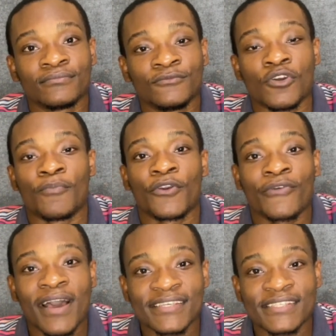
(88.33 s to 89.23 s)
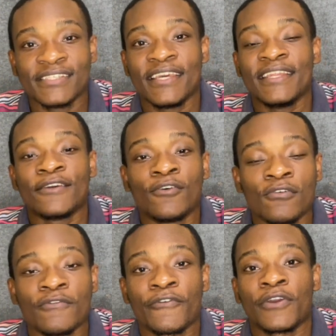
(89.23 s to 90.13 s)
You're procrastinating
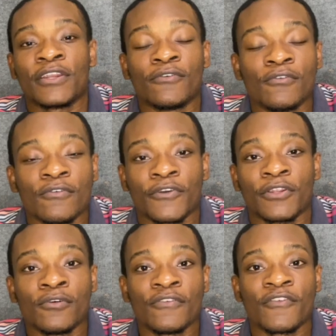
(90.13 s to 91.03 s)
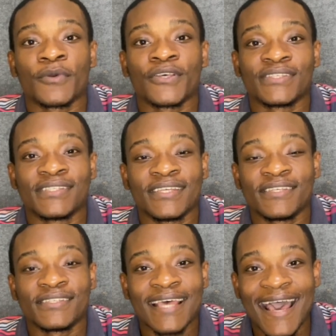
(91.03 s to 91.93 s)
over and over and over because
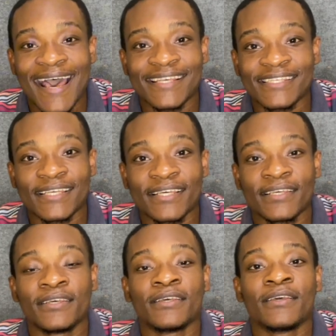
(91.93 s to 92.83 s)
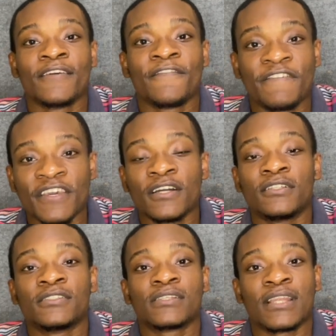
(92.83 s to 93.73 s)
this task
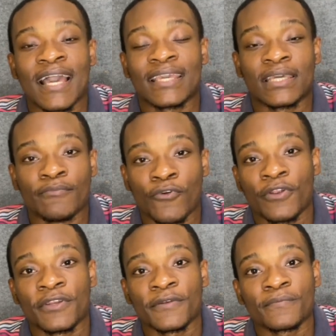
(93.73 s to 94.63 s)
feels like a burden.